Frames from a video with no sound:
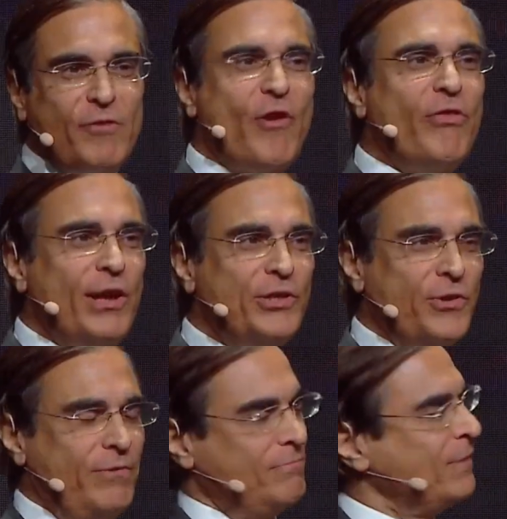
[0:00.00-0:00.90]

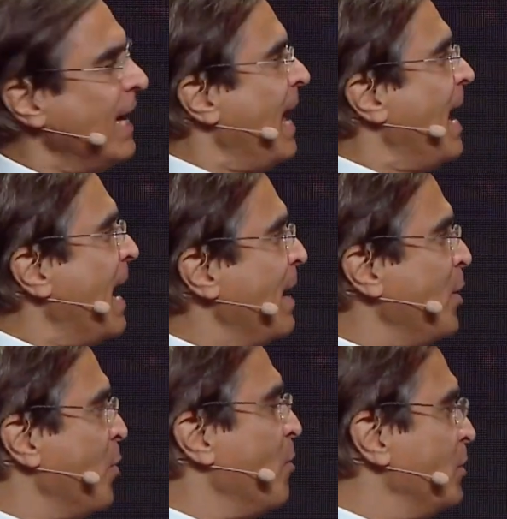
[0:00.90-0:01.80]
Foundation. And
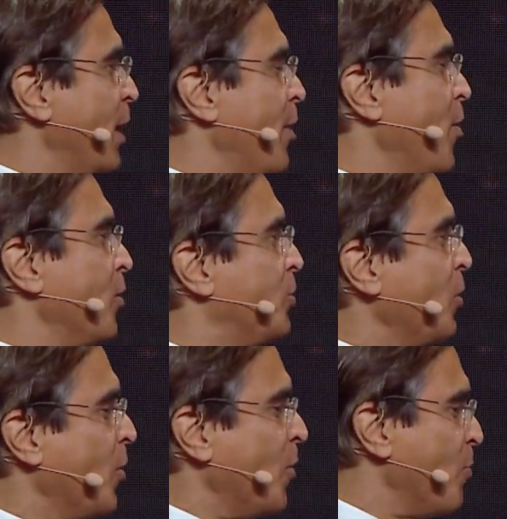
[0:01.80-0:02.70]
you,
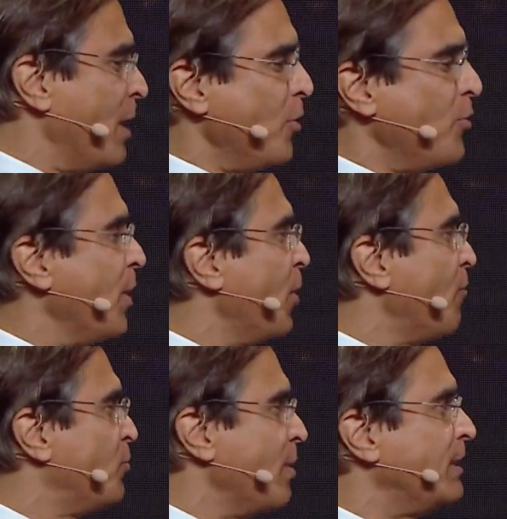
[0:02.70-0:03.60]
Generoso, what do you think
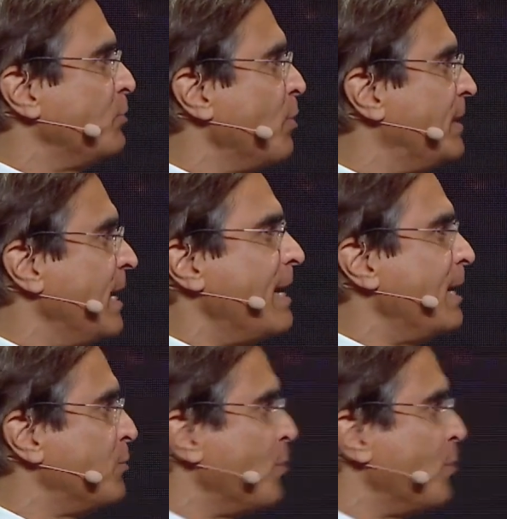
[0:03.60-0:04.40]
of 2029 and